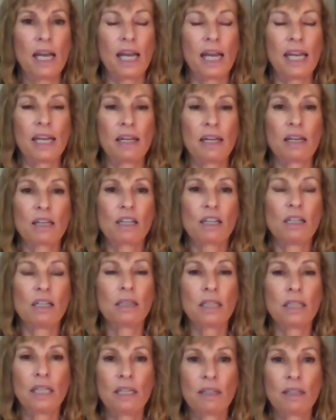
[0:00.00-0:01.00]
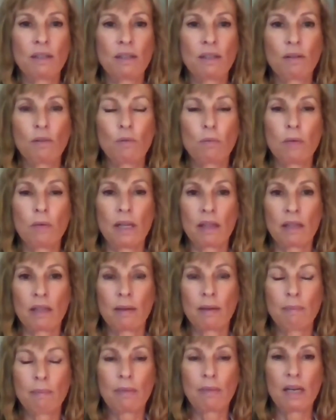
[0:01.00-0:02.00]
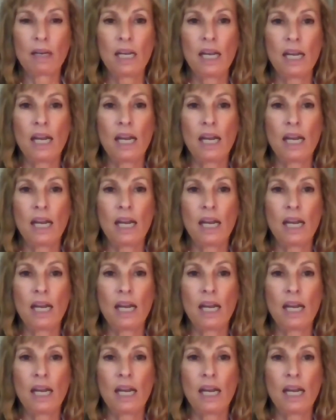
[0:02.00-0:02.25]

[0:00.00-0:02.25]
in a clear rhythm.